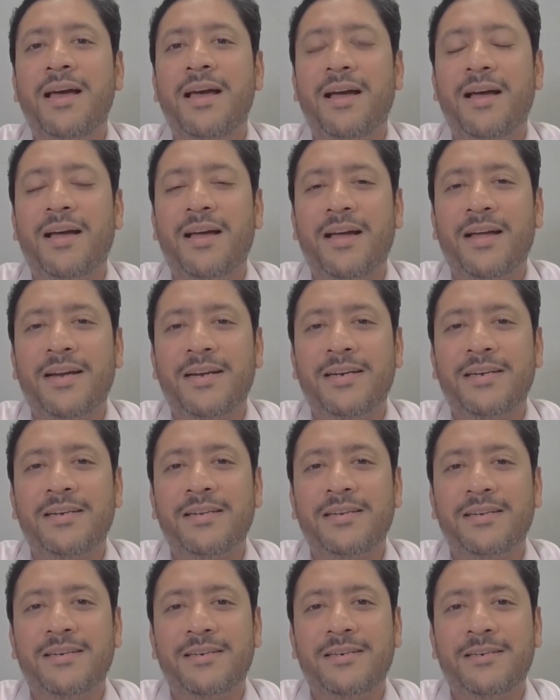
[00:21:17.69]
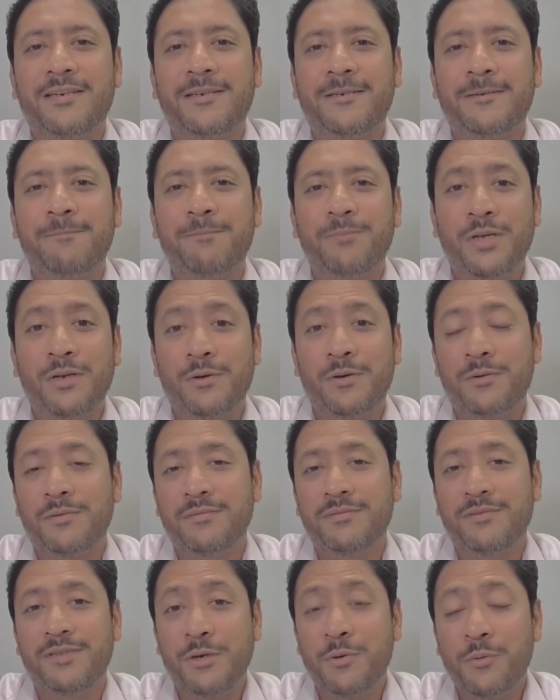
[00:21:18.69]
And,
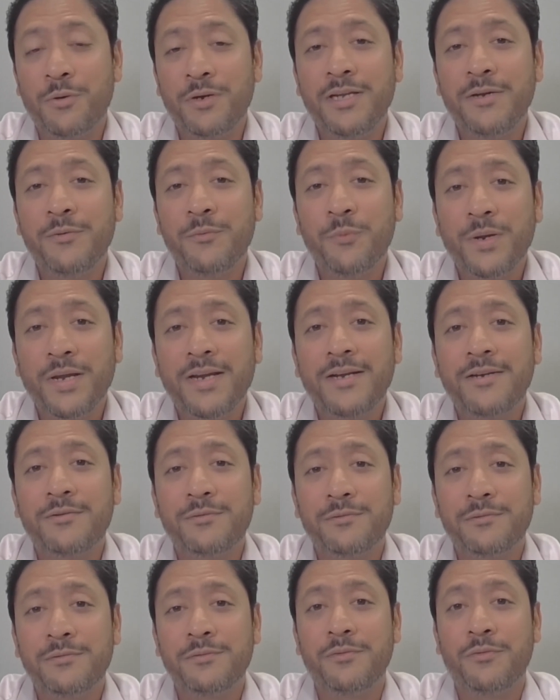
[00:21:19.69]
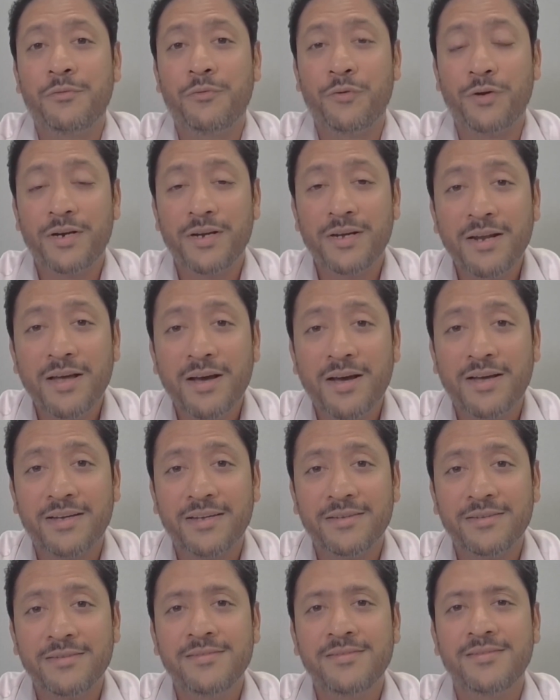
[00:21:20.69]
the only way to
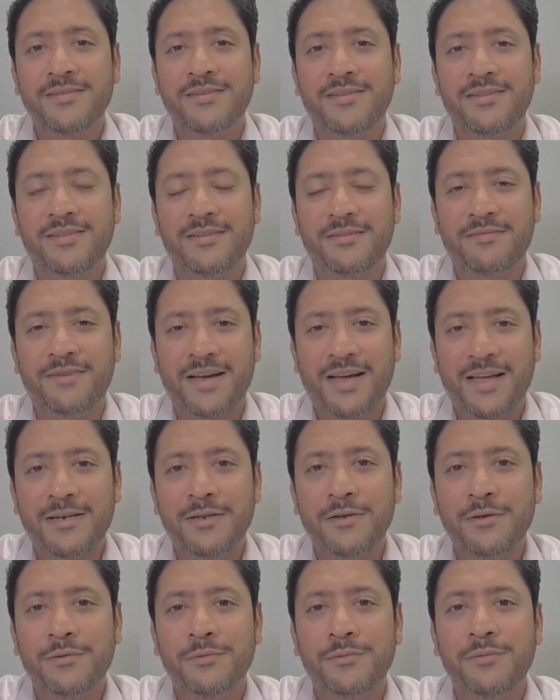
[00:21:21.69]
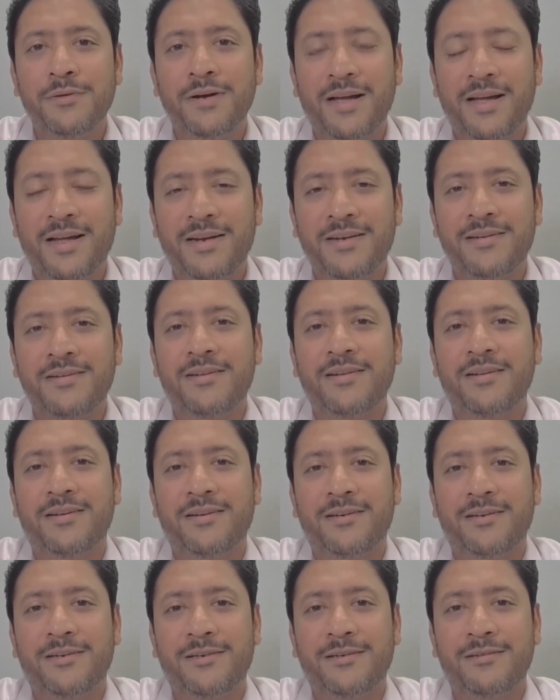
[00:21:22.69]
realize the value and,
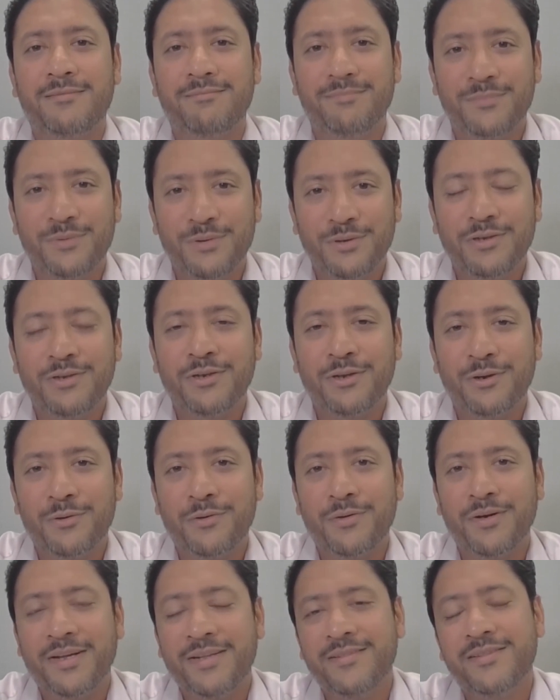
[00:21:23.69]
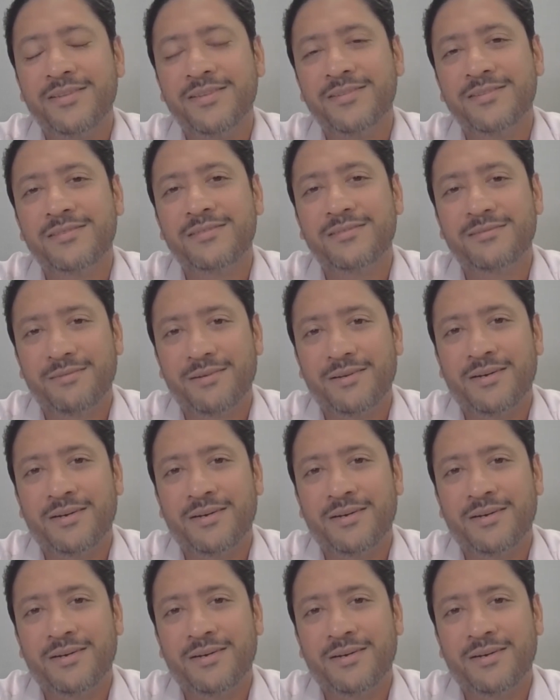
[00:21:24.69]
in this